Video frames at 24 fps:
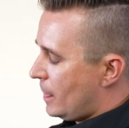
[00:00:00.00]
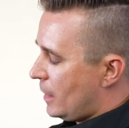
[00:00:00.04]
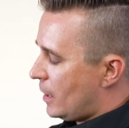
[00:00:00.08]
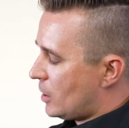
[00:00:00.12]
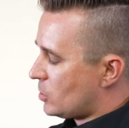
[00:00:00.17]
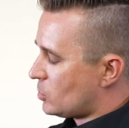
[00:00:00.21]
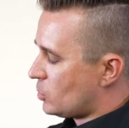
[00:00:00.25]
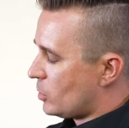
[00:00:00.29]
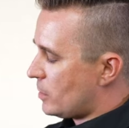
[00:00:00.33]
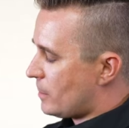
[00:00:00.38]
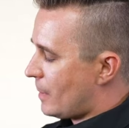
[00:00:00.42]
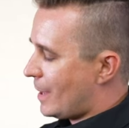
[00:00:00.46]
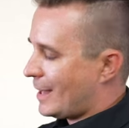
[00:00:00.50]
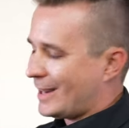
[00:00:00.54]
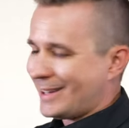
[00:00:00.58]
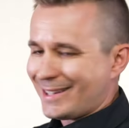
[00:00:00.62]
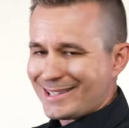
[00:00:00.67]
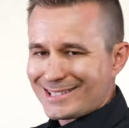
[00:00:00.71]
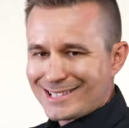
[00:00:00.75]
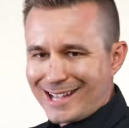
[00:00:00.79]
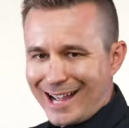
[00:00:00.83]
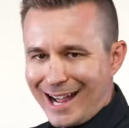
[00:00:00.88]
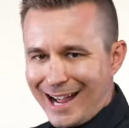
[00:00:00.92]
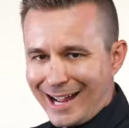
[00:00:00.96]
is we made it
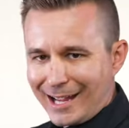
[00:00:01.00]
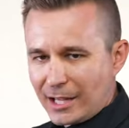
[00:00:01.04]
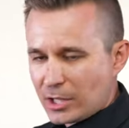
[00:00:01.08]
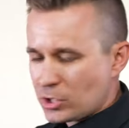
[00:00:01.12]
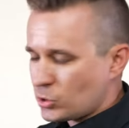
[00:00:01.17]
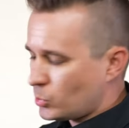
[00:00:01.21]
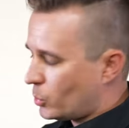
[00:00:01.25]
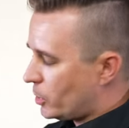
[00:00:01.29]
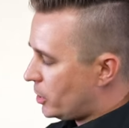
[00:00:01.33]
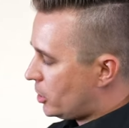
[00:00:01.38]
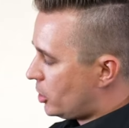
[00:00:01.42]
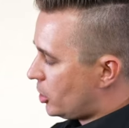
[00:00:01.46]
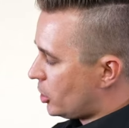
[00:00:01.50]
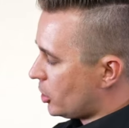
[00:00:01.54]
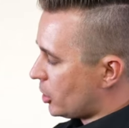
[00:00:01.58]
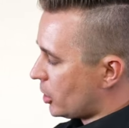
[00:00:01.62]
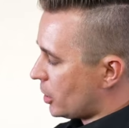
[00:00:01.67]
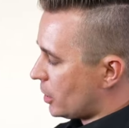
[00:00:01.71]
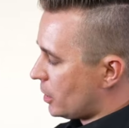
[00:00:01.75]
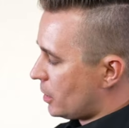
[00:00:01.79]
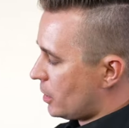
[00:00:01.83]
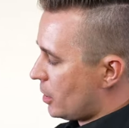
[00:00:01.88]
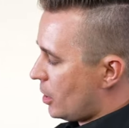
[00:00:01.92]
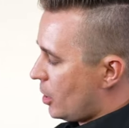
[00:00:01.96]
as high as we
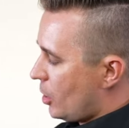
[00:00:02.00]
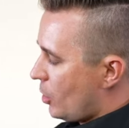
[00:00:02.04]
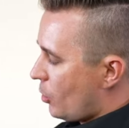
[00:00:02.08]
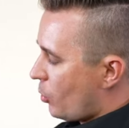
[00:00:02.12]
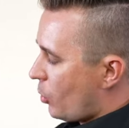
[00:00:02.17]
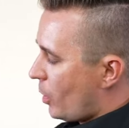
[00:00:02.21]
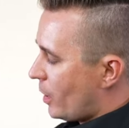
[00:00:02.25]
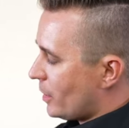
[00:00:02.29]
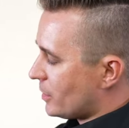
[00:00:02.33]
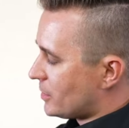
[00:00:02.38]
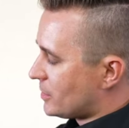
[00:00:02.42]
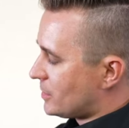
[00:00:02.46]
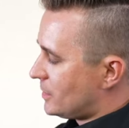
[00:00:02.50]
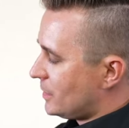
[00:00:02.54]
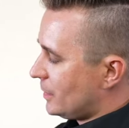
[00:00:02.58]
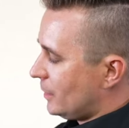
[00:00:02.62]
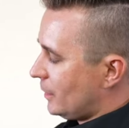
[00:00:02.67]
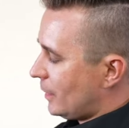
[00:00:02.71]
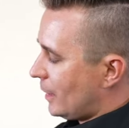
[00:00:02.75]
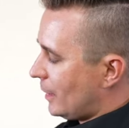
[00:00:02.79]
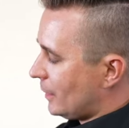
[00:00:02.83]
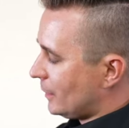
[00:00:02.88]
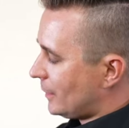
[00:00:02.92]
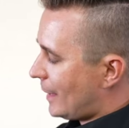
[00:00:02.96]
could while
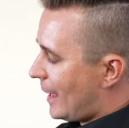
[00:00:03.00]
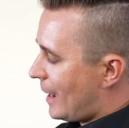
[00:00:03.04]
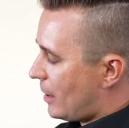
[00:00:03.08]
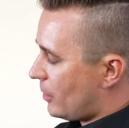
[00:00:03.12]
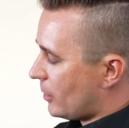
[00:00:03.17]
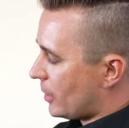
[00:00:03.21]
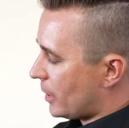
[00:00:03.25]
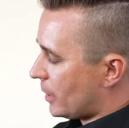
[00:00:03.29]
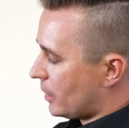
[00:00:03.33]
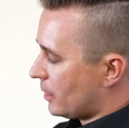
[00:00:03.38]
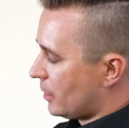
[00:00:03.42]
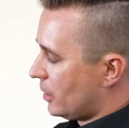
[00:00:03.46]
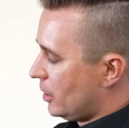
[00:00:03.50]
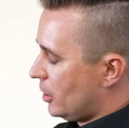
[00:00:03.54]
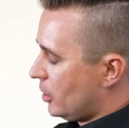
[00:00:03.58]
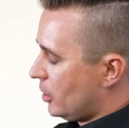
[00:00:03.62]
still allowing